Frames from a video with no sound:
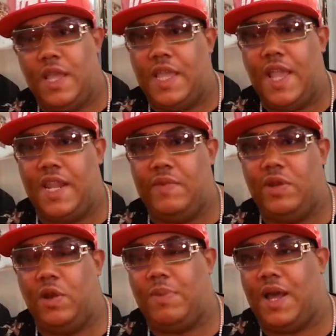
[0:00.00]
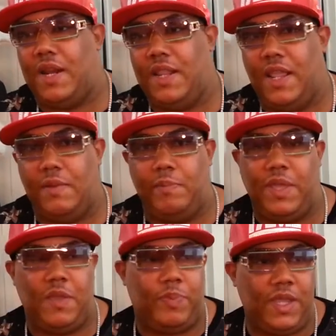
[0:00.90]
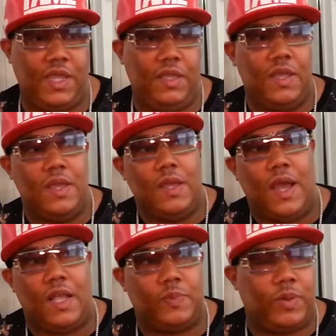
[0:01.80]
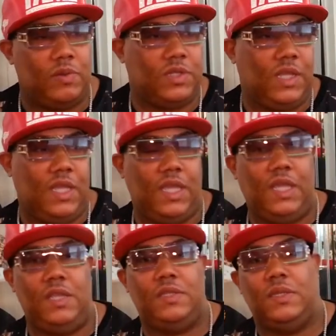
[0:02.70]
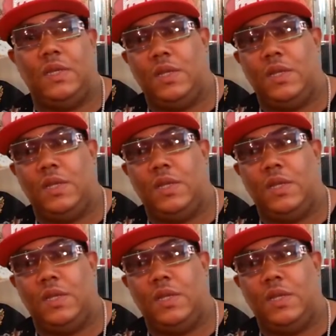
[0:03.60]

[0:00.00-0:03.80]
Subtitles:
He ain't even nobody that, Big P, supposedly he's